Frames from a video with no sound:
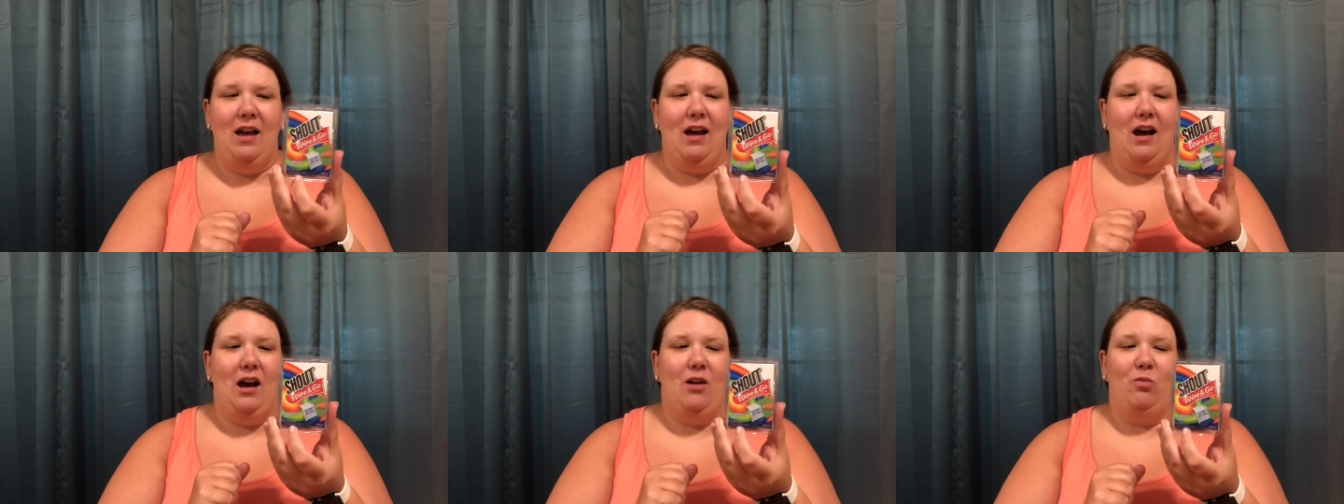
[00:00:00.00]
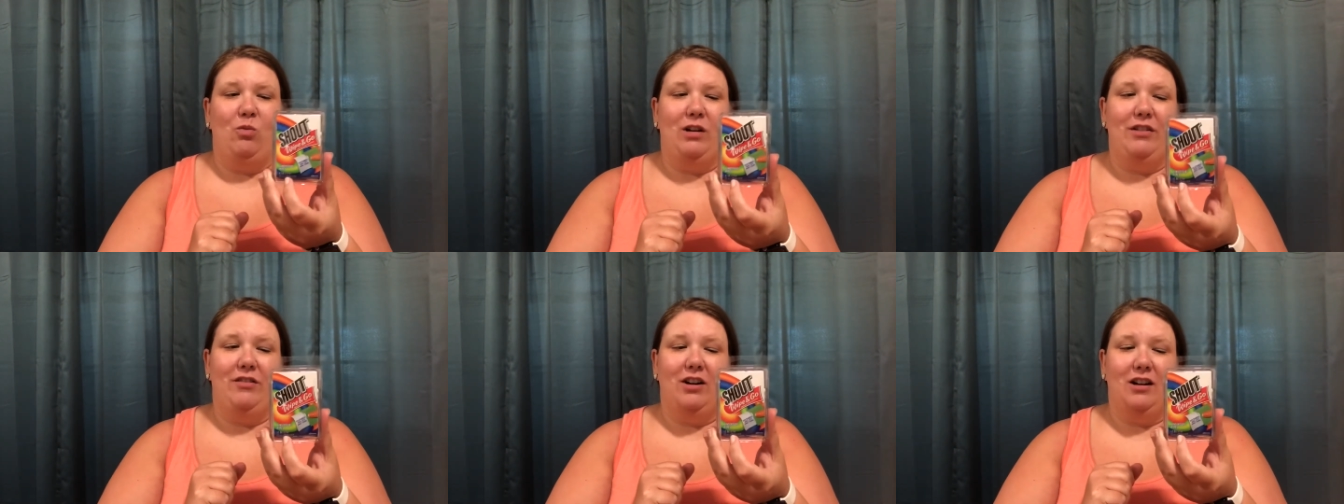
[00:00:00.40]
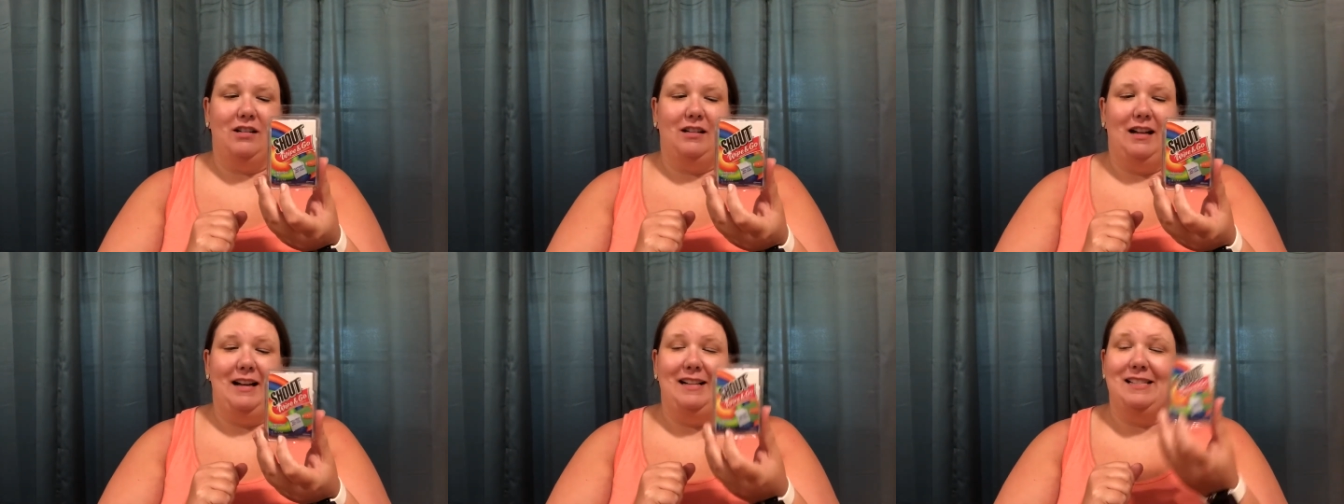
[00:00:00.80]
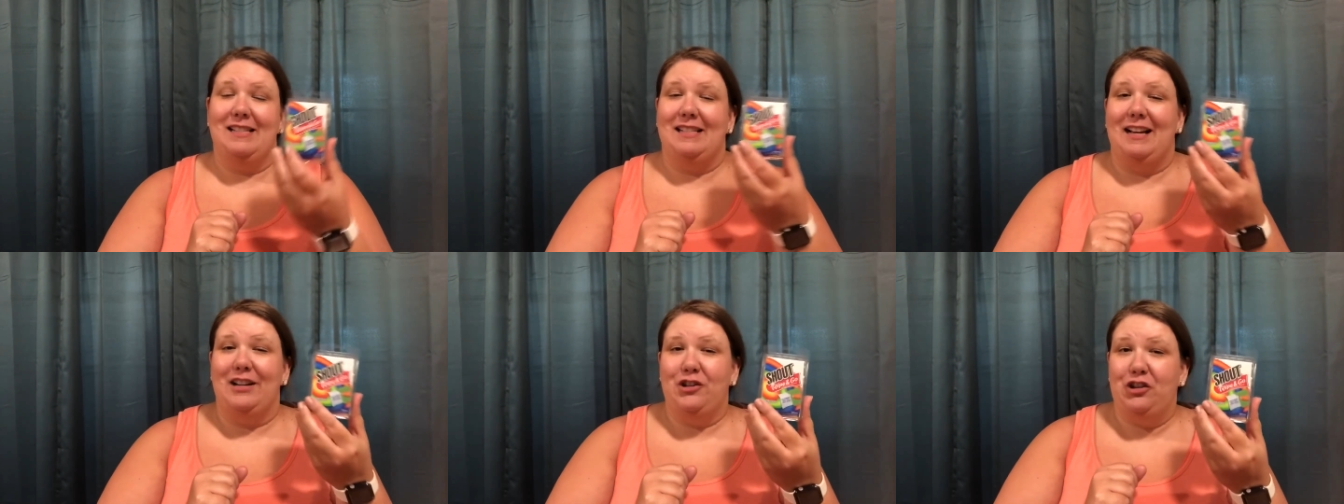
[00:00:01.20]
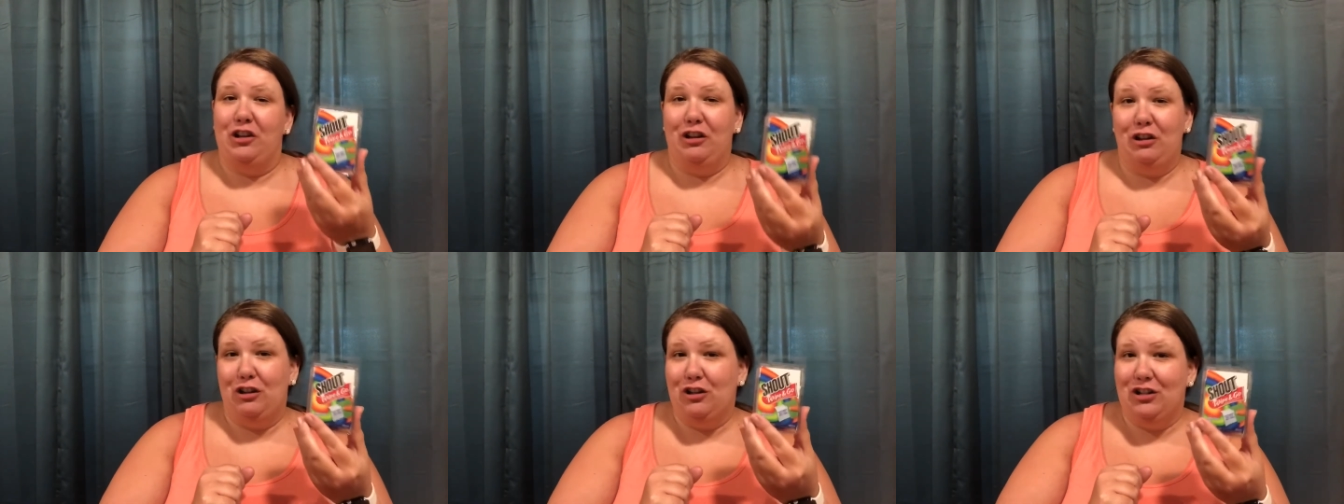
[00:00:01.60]
One of our clients is actually
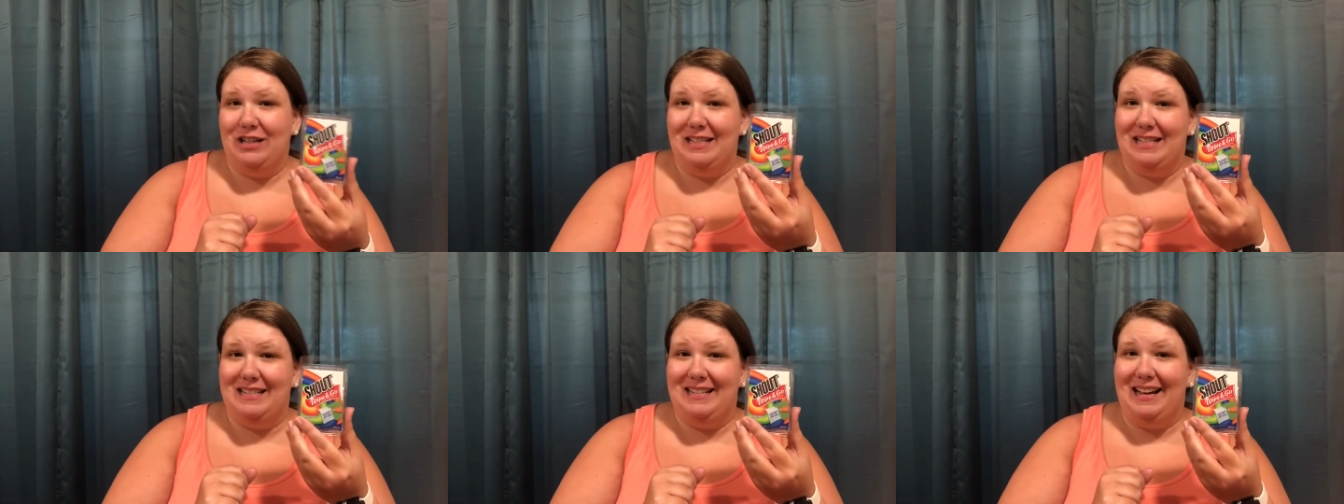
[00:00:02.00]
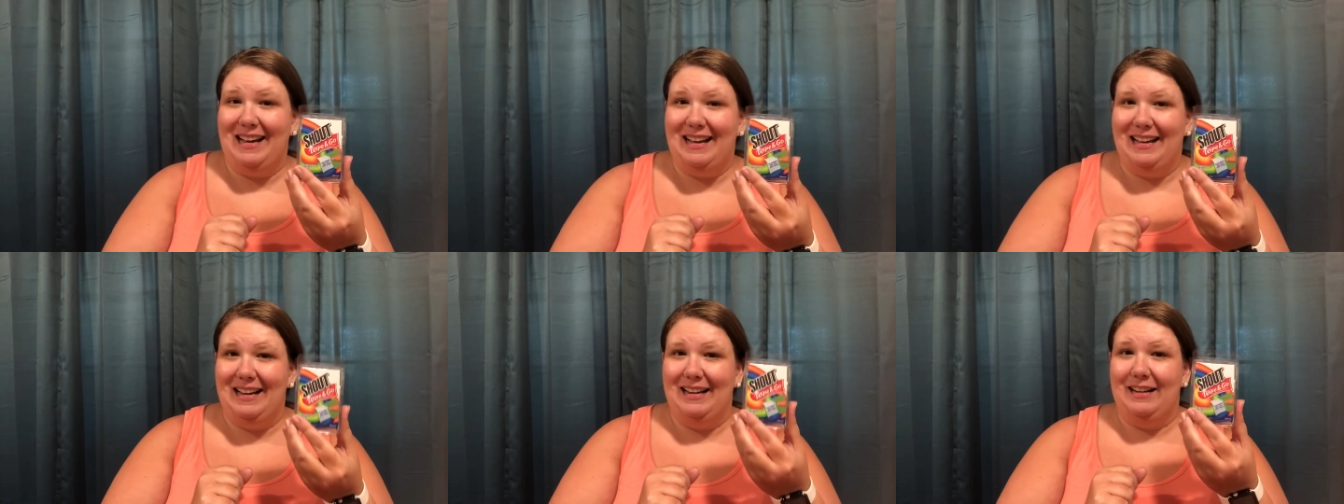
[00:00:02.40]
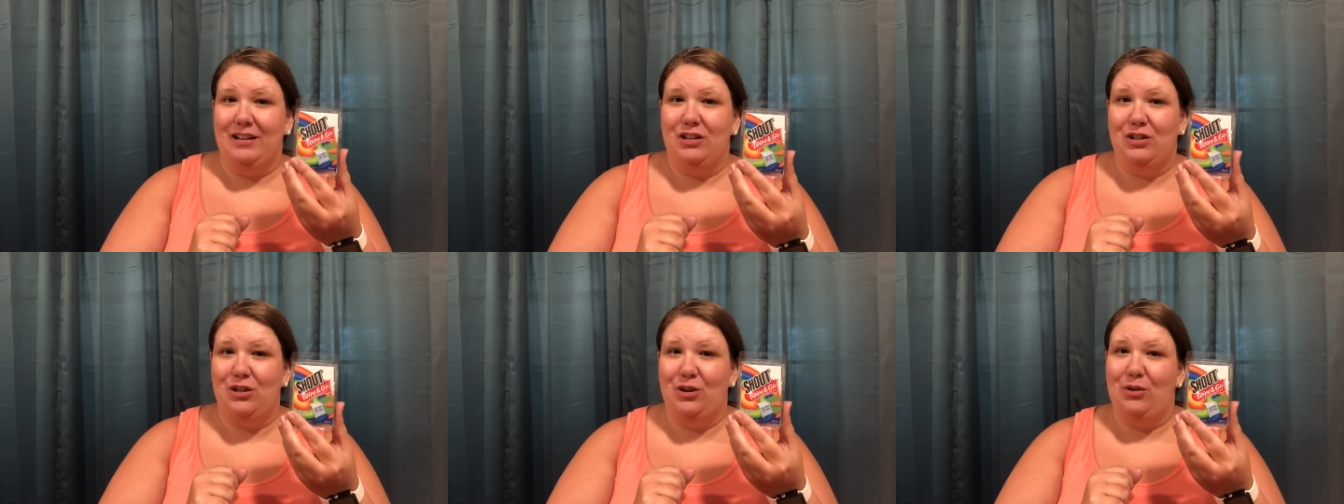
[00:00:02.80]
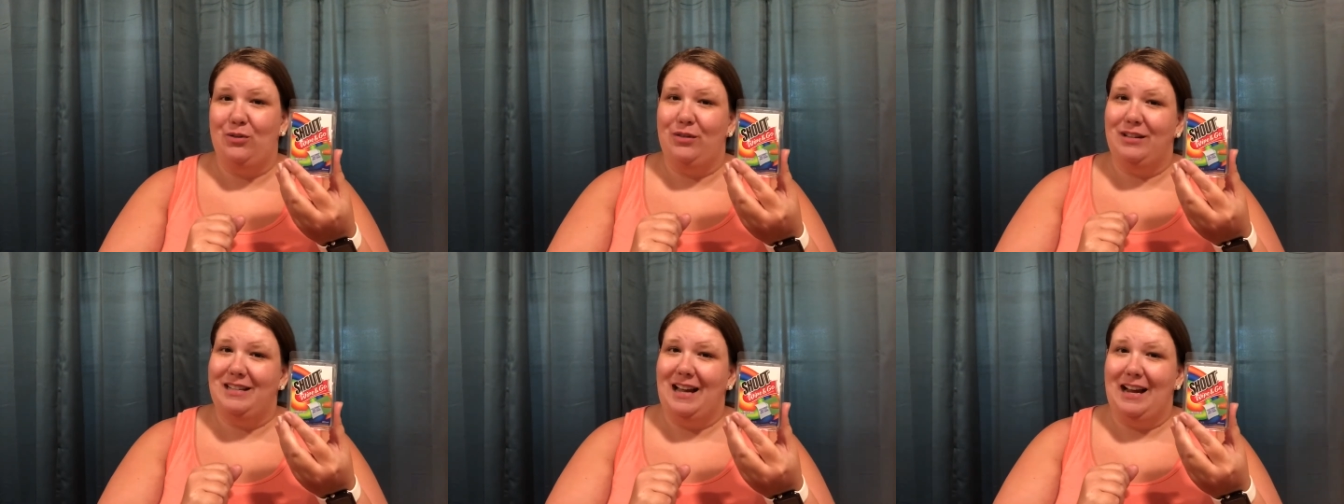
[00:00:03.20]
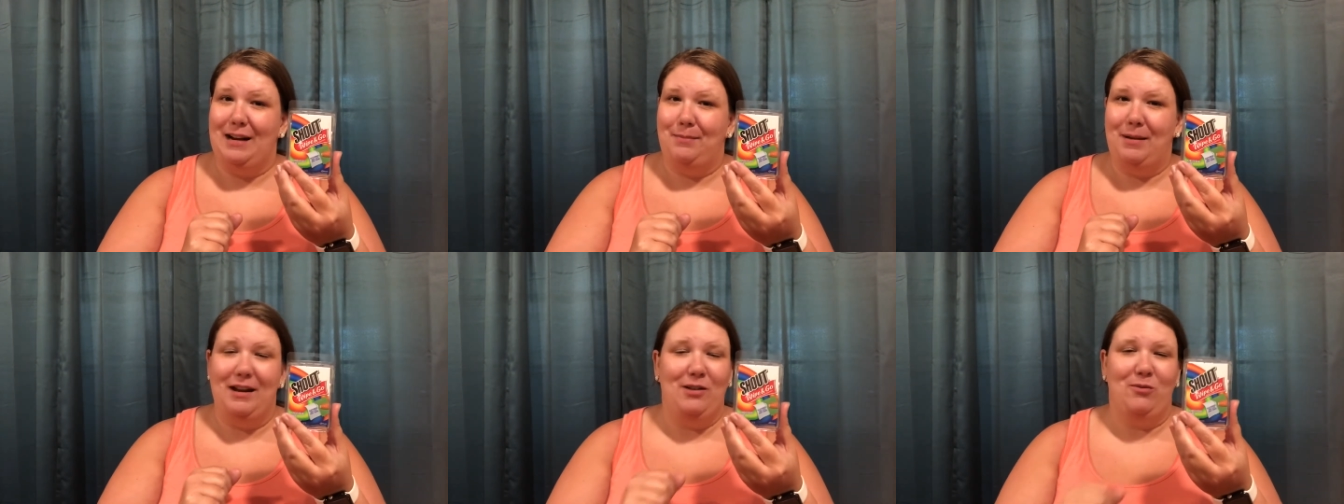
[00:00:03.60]
allergic to Tide, so the
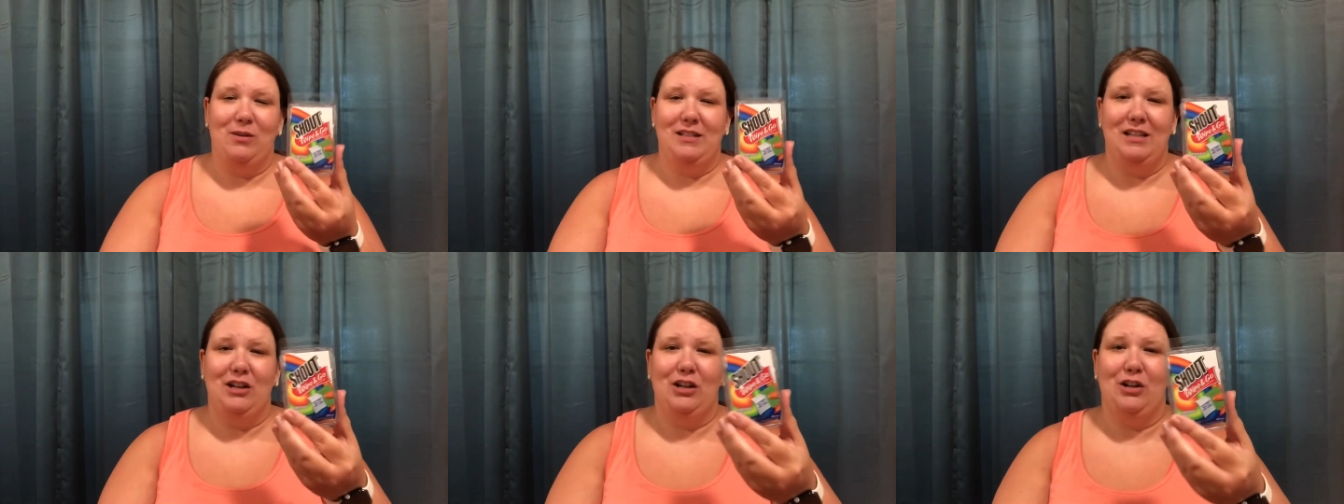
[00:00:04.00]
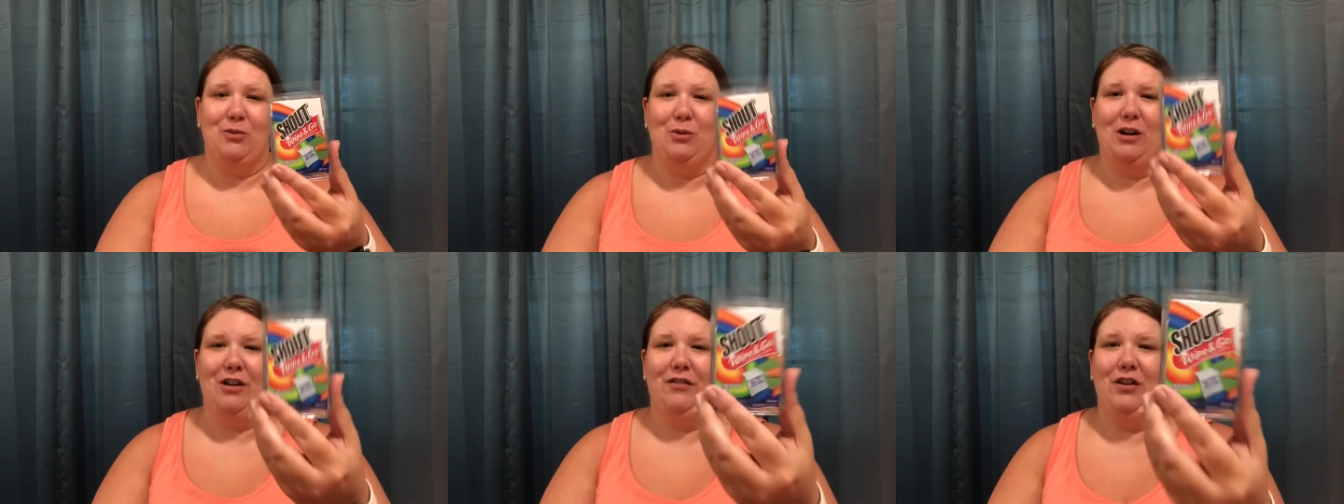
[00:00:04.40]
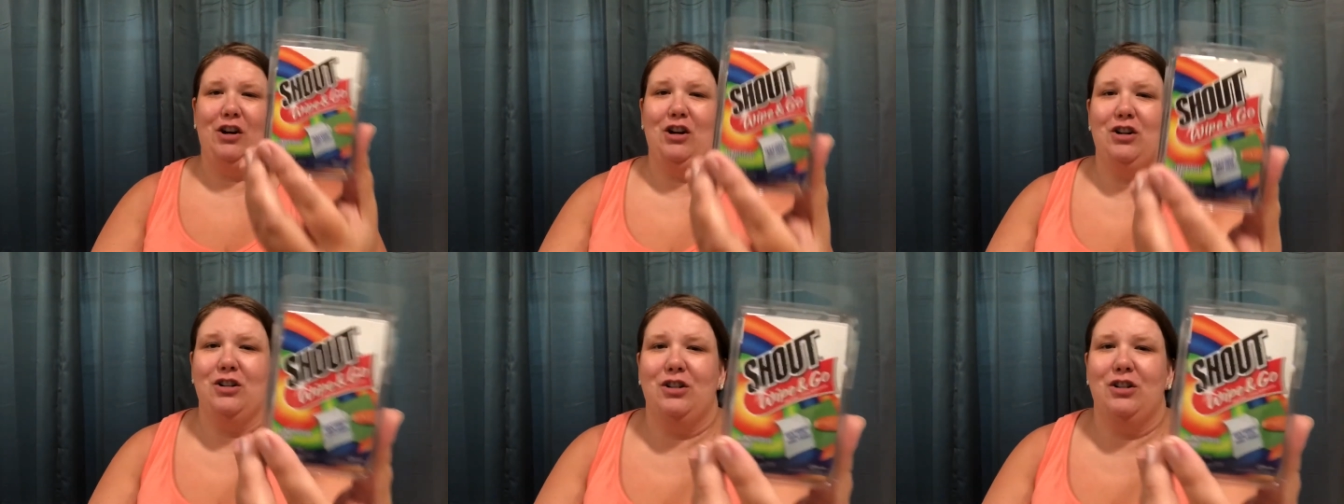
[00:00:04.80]
Tide pen wasn't going to work for her.